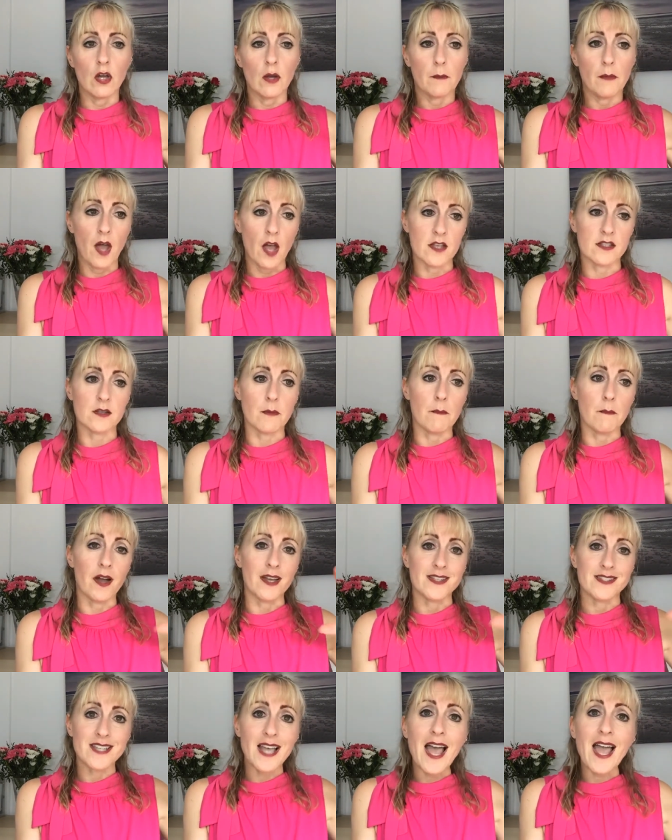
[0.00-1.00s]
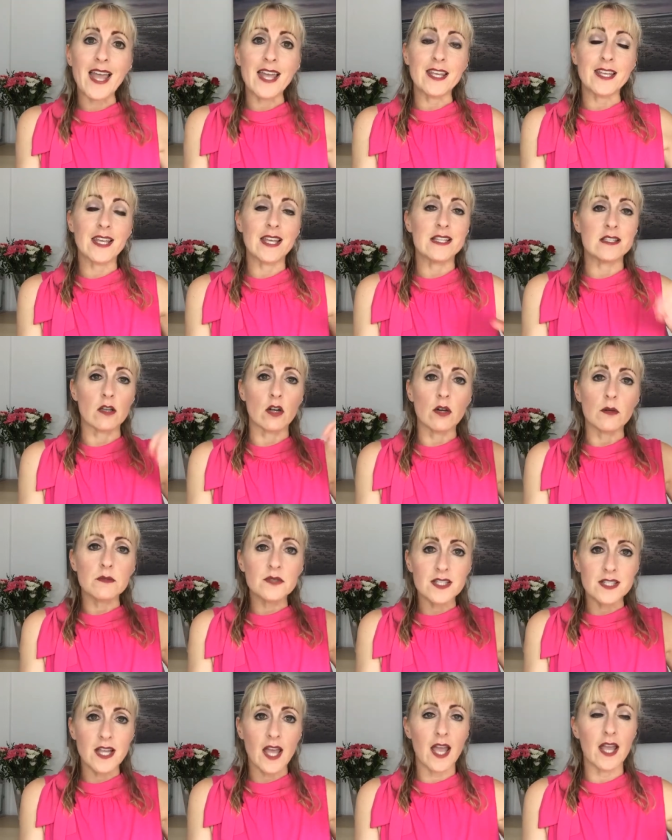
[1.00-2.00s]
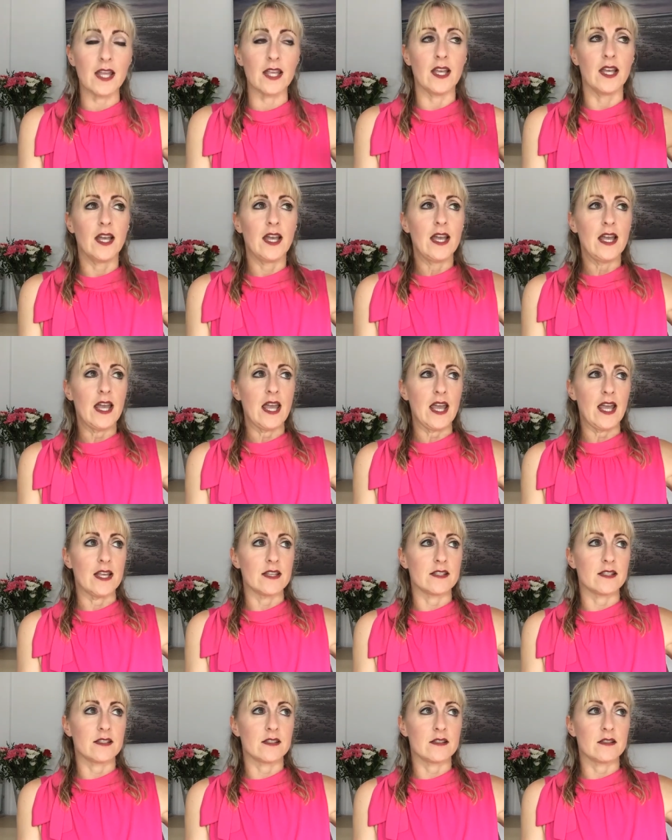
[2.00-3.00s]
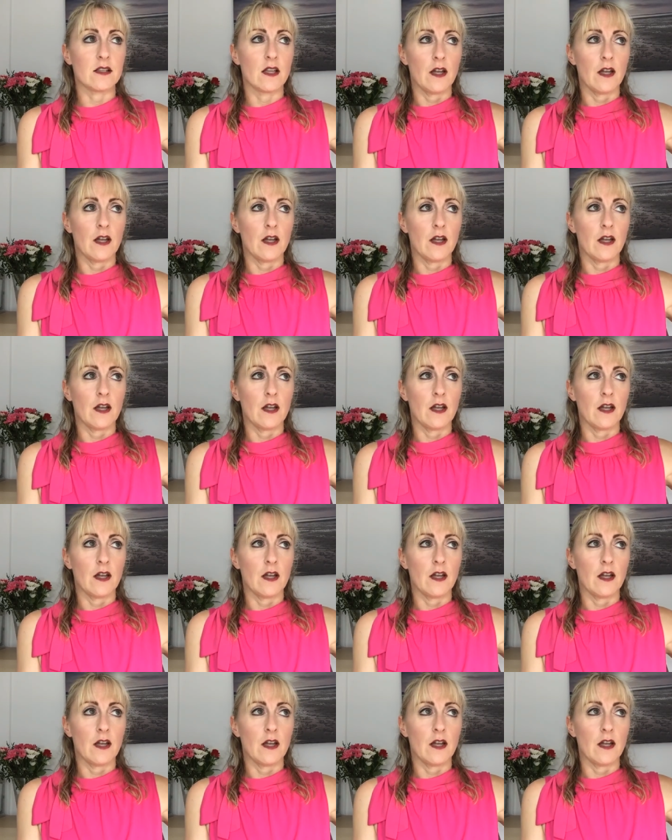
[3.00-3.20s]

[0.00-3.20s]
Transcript: person might take is up to date. It's